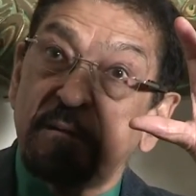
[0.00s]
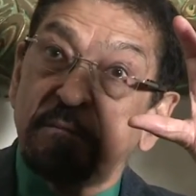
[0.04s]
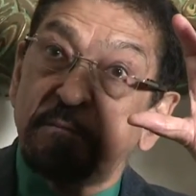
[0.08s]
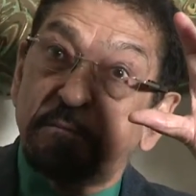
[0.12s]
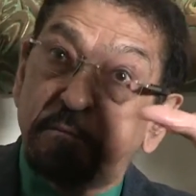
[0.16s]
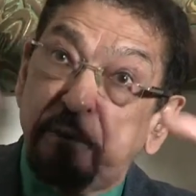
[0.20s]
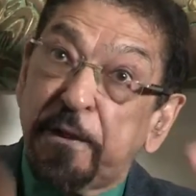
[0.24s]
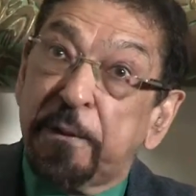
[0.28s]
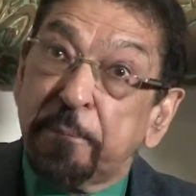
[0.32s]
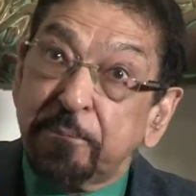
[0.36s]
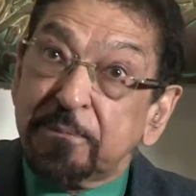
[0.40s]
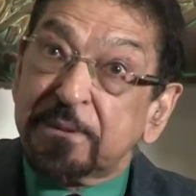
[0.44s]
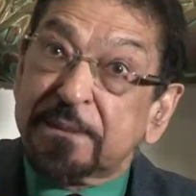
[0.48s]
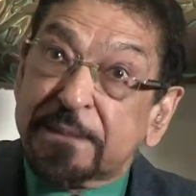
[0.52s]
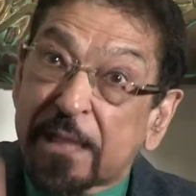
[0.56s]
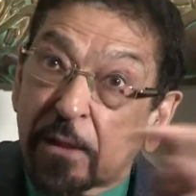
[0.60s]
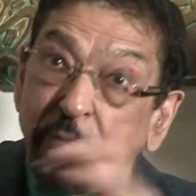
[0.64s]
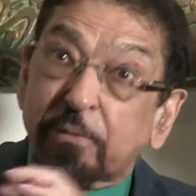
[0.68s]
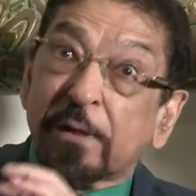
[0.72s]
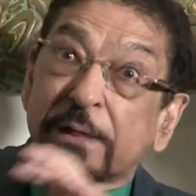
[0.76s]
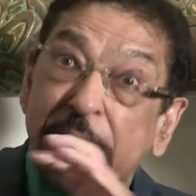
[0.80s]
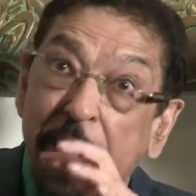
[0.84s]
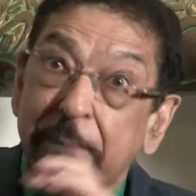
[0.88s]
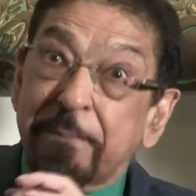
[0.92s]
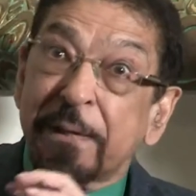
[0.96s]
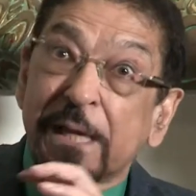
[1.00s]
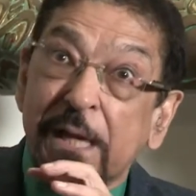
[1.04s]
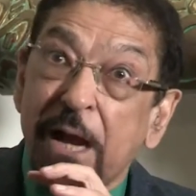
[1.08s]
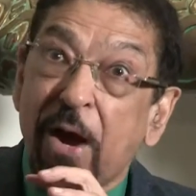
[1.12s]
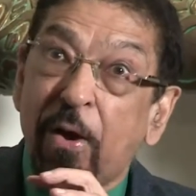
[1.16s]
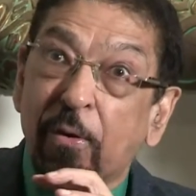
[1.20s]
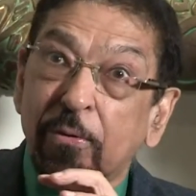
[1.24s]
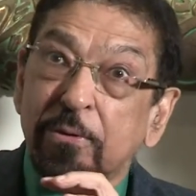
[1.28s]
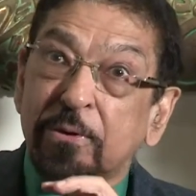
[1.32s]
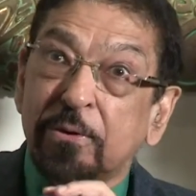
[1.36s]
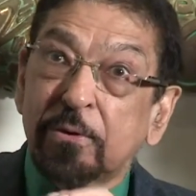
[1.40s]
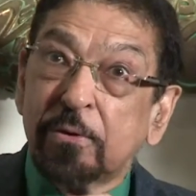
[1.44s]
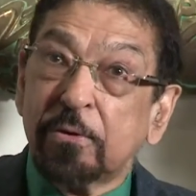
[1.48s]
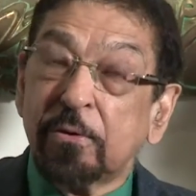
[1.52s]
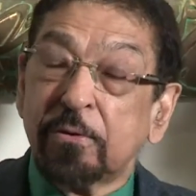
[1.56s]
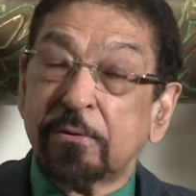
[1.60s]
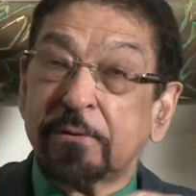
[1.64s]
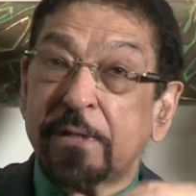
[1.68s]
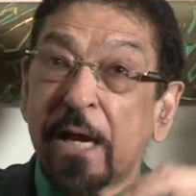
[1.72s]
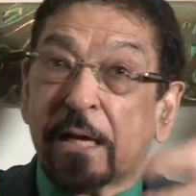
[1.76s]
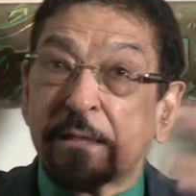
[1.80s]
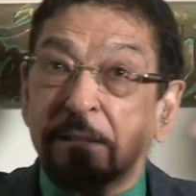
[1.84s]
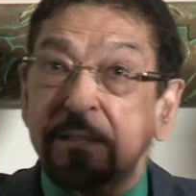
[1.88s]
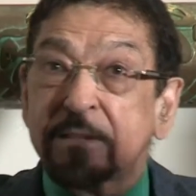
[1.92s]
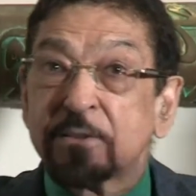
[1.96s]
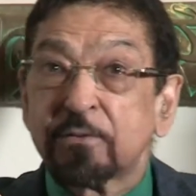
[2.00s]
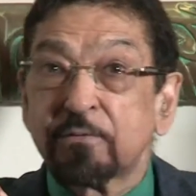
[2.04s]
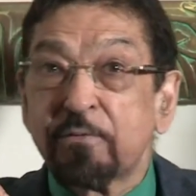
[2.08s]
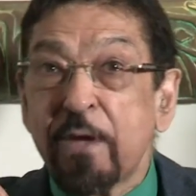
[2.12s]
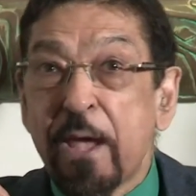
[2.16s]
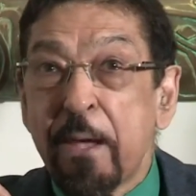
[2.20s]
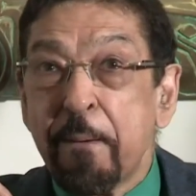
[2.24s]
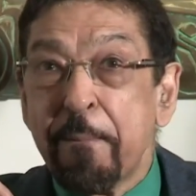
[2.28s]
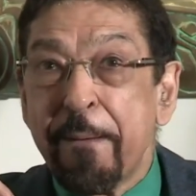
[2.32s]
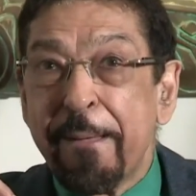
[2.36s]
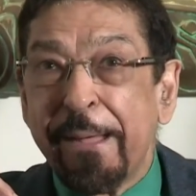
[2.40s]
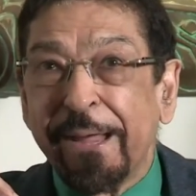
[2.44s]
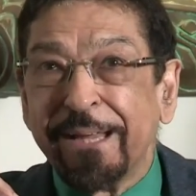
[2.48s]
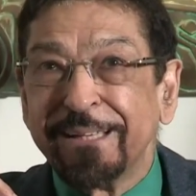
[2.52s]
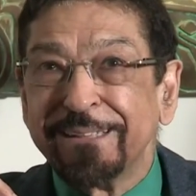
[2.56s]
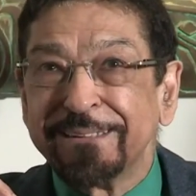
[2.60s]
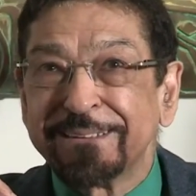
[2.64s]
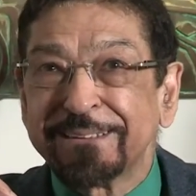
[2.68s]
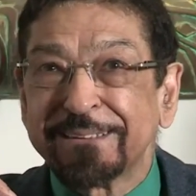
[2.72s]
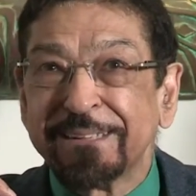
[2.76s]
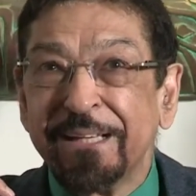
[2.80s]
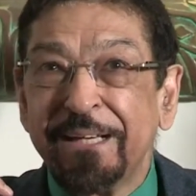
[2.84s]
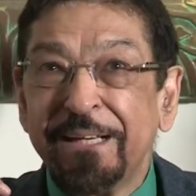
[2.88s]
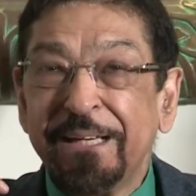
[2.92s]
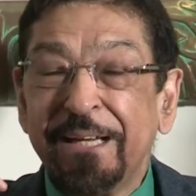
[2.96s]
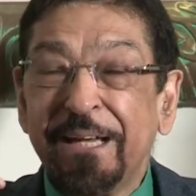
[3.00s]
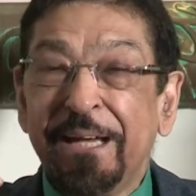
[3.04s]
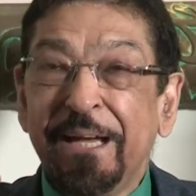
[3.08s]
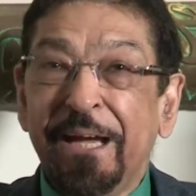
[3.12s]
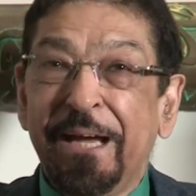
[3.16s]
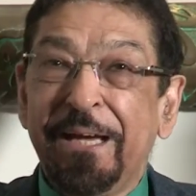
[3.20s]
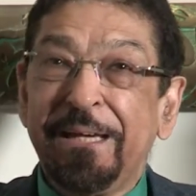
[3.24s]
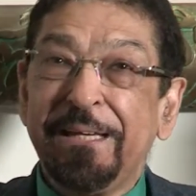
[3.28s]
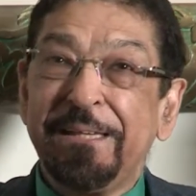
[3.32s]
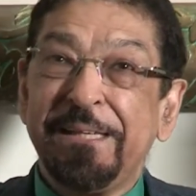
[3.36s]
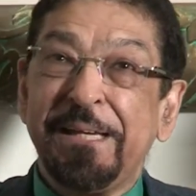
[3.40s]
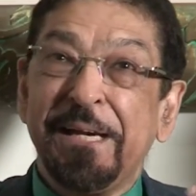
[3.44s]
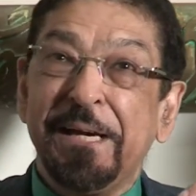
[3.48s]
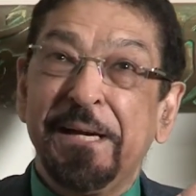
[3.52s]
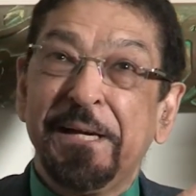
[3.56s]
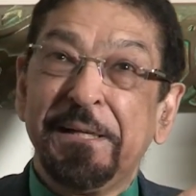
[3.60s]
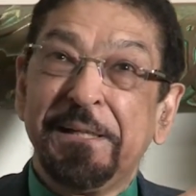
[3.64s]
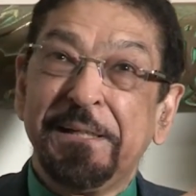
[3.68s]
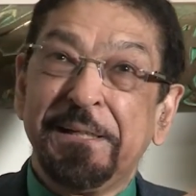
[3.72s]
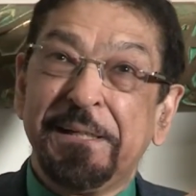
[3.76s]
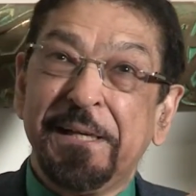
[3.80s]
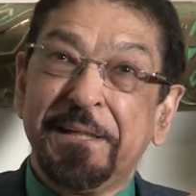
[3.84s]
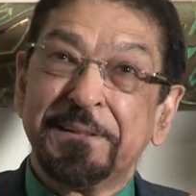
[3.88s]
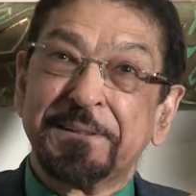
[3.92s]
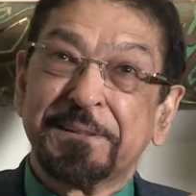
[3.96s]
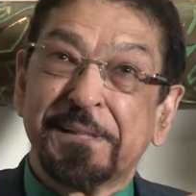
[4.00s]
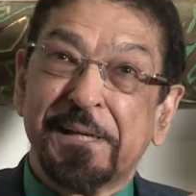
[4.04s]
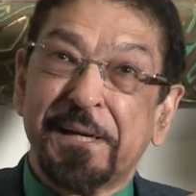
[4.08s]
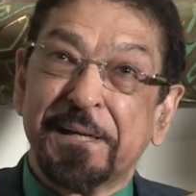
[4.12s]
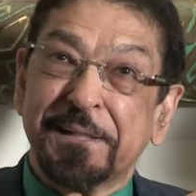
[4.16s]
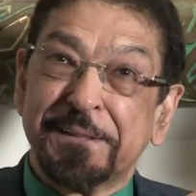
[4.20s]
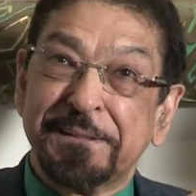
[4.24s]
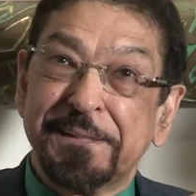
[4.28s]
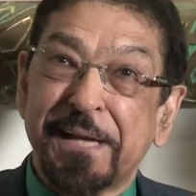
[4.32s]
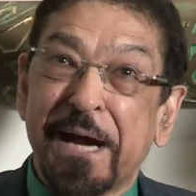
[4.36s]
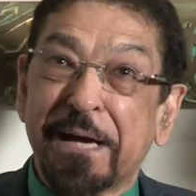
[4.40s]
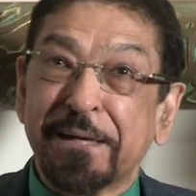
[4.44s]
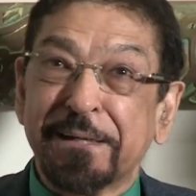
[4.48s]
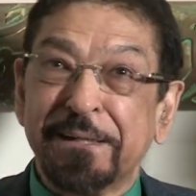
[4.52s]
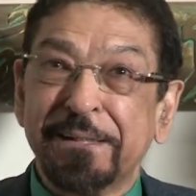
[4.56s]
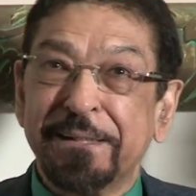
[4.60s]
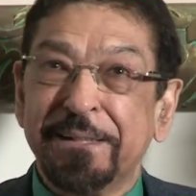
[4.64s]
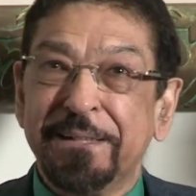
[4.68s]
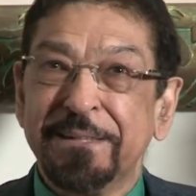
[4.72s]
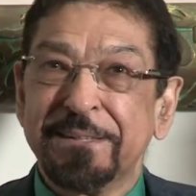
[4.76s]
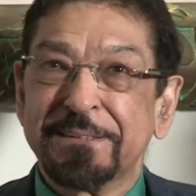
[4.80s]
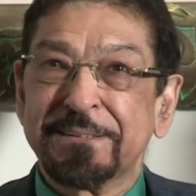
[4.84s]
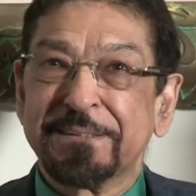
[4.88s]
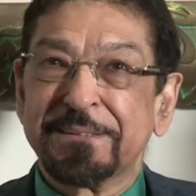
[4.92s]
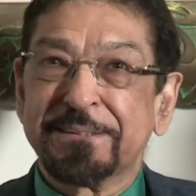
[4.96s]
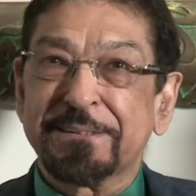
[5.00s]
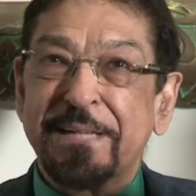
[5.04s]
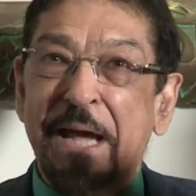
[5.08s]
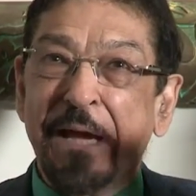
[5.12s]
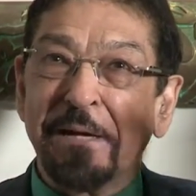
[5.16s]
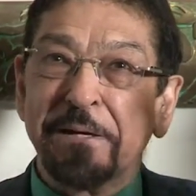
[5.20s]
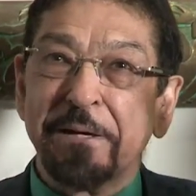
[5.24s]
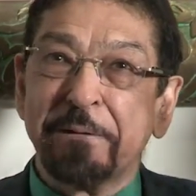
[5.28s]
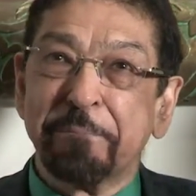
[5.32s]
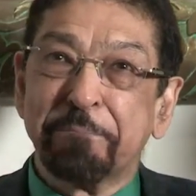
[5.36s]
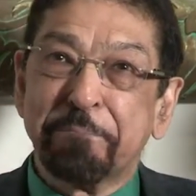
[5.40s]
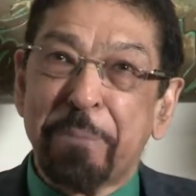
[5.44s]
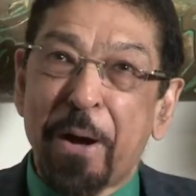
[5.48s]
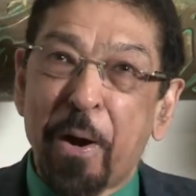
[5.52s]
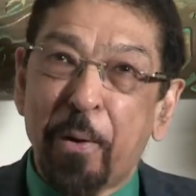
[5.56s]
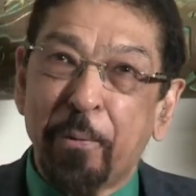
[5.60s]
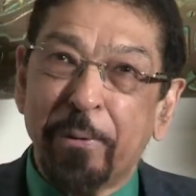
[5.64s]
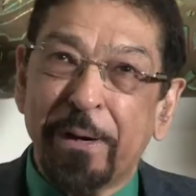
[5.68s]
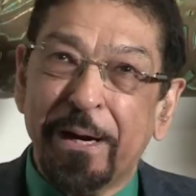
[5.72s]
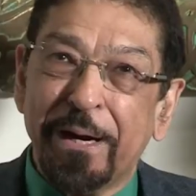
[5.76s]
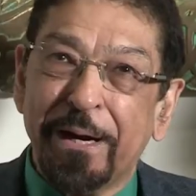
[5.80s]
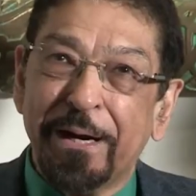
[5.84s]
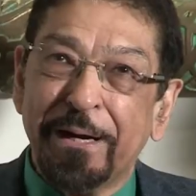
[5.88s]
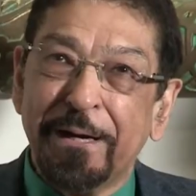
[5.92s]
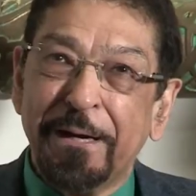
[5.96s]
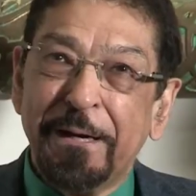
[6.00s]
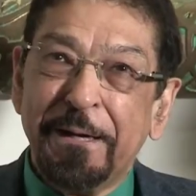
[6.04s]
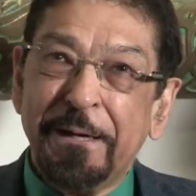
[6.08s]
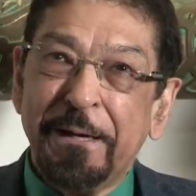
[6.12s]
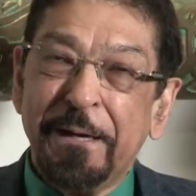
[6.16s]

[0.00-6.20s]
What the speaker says: films that were coming out, you know, Douglas Fairbanks in the early days, called Douglas, Tyrone Power,